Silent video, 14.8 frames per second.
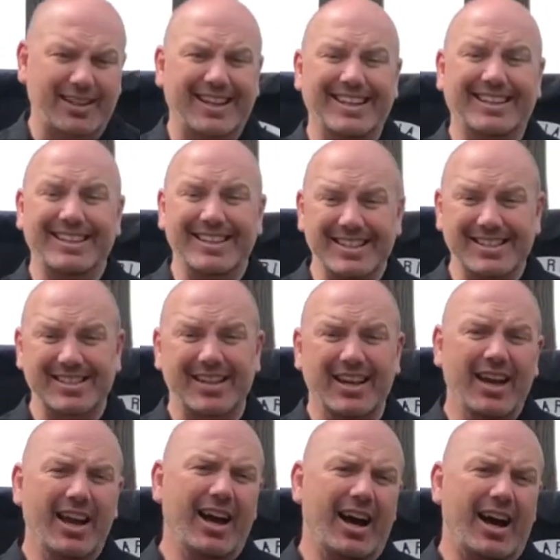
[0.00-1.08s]
like this,
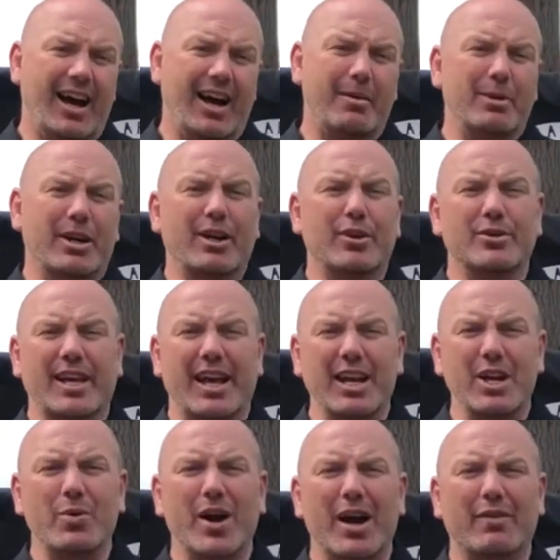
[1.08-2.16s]
I'm going to go
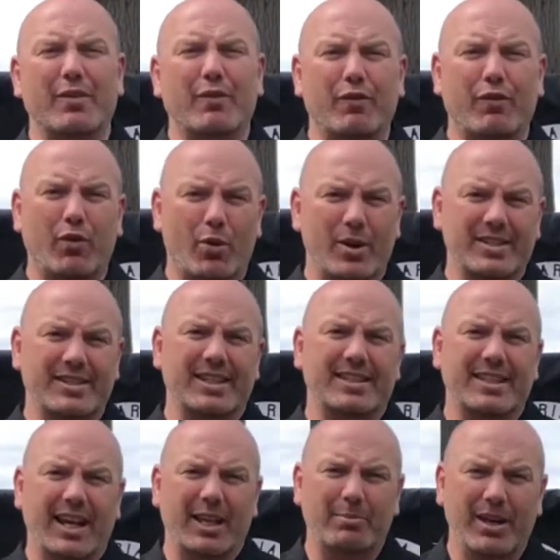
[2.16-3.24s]
anywhere from 4 to 6
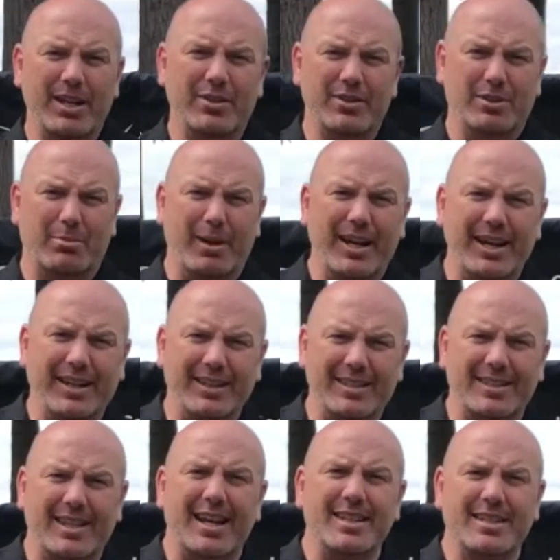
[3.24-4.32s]
jalapenos, depending on the
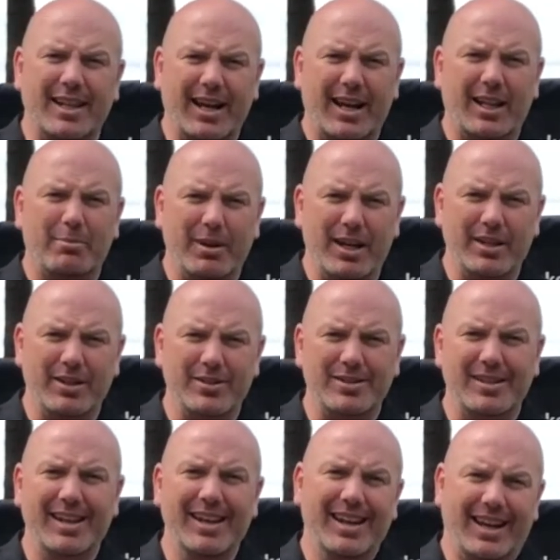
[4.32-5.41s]
size of the
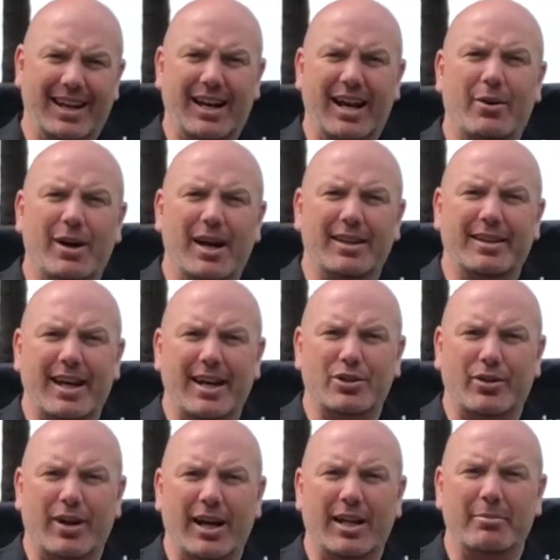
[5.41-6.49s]
jalapenos and how hot the
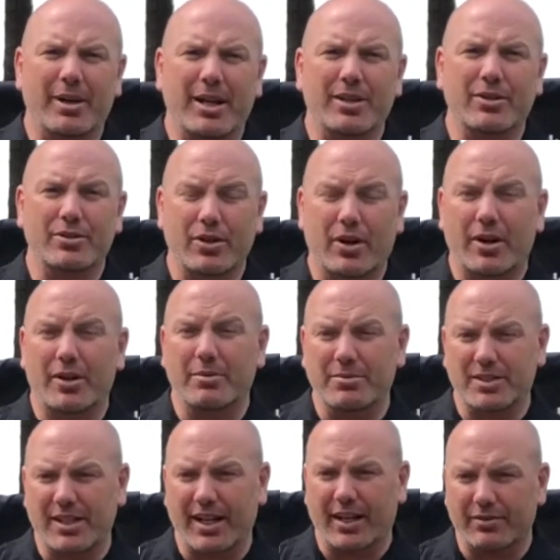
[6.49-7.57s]
actual jalapenos are
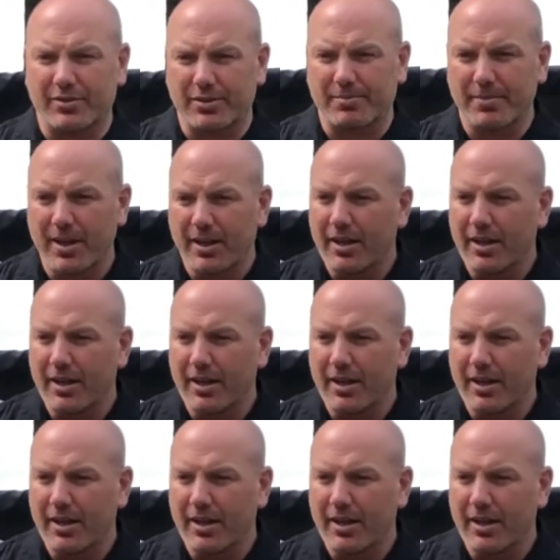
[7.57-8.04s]
themselves.